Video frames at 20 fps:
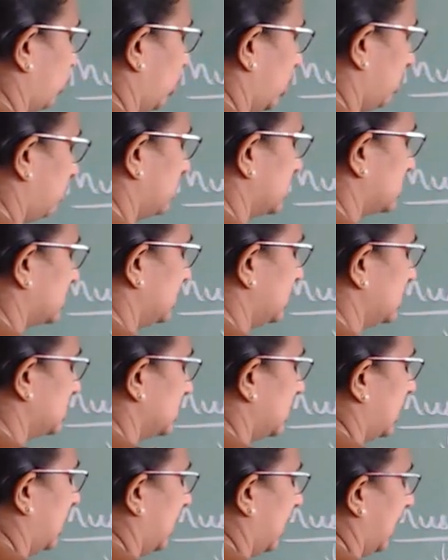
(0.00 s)
body
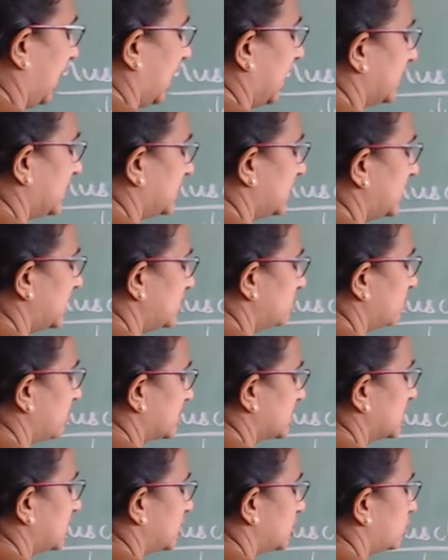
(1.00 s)
muscles, and these
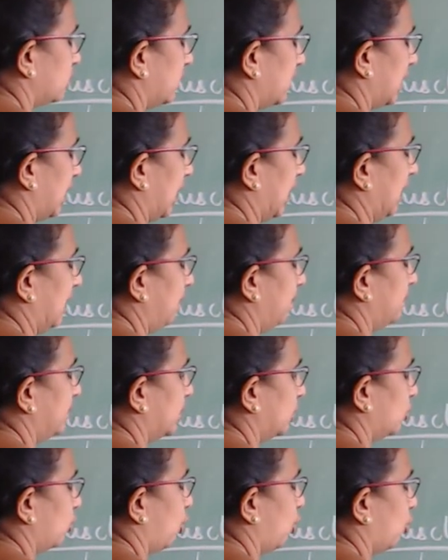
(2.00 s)
muscles will help
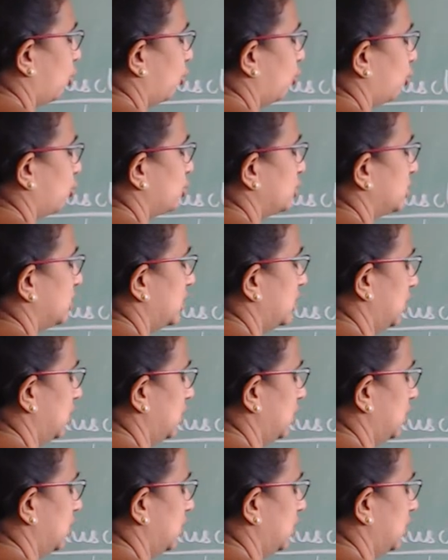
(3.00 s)
the cockroach